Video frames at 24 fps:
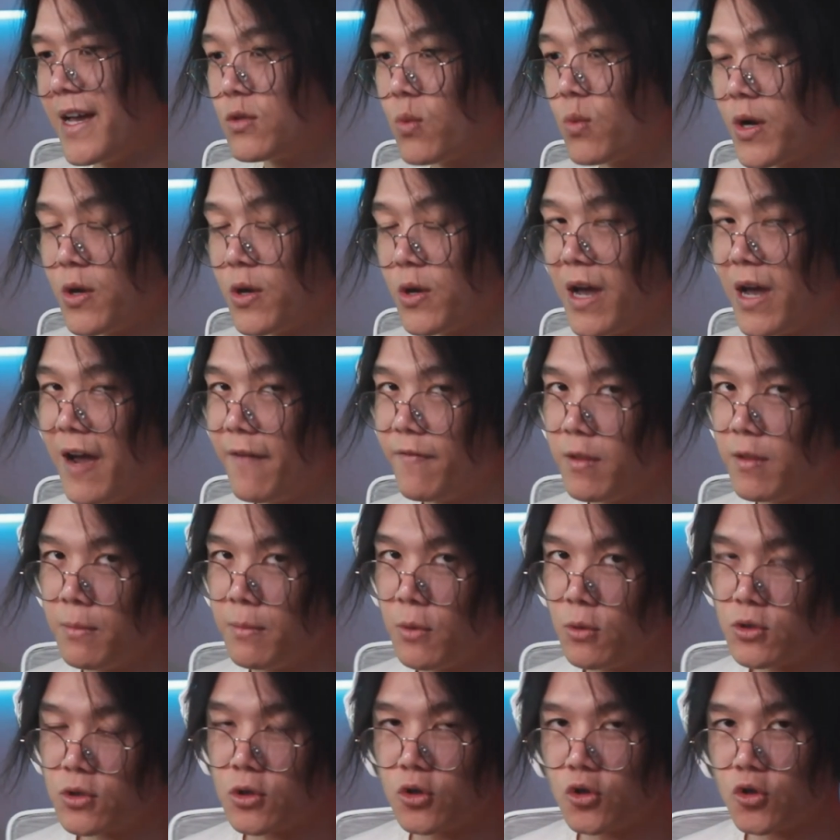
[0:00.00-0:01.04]
that's where you have the
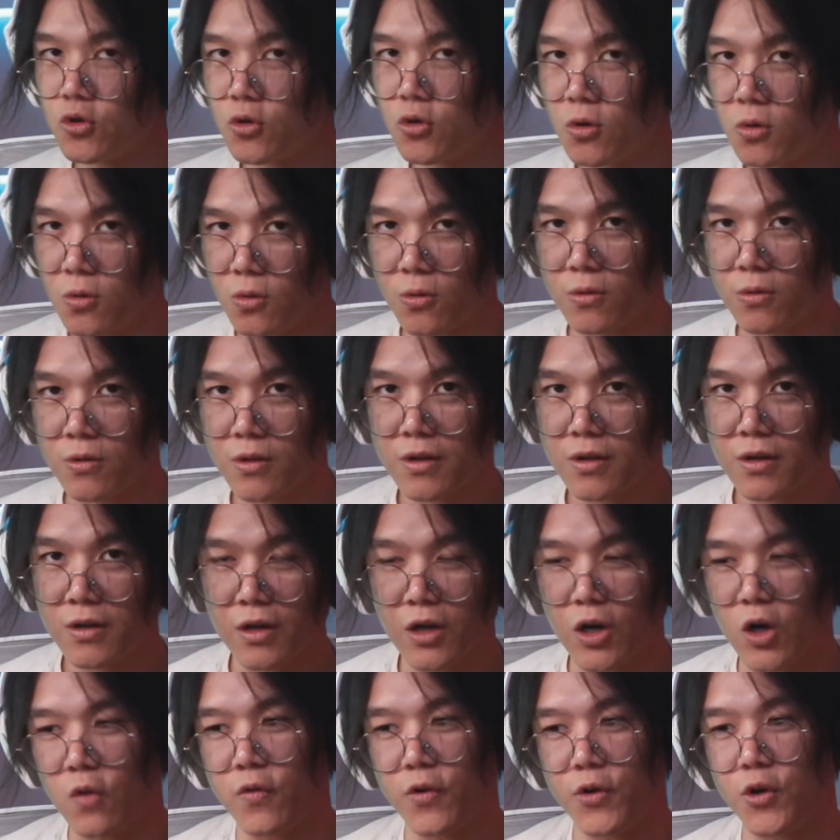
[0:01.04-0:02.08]
most control
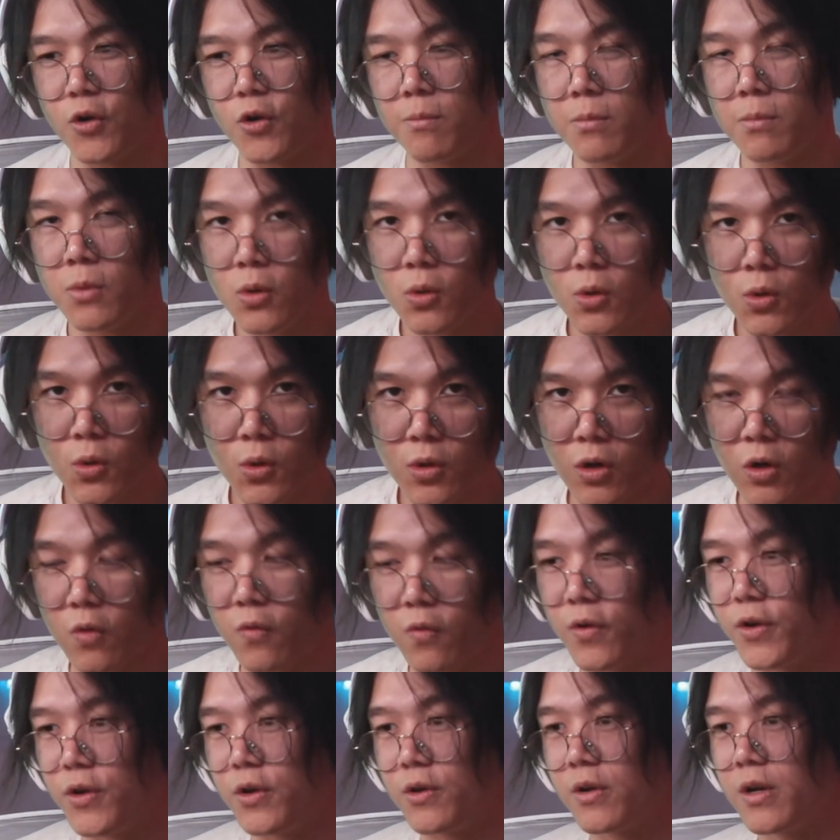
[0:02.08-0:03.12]
over your mood,
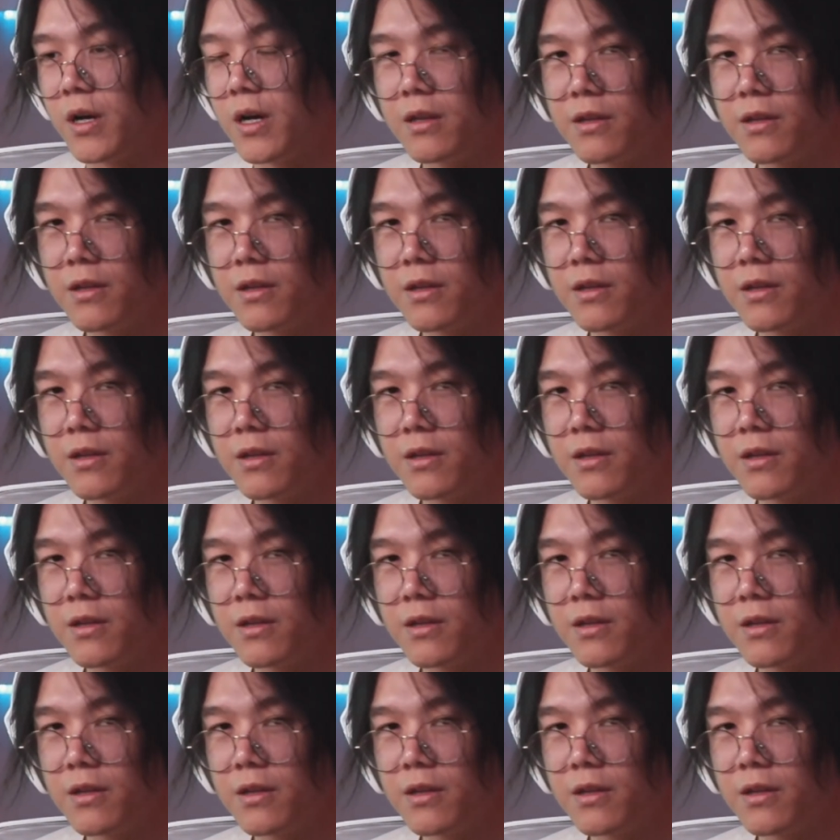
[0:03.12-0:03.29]
over your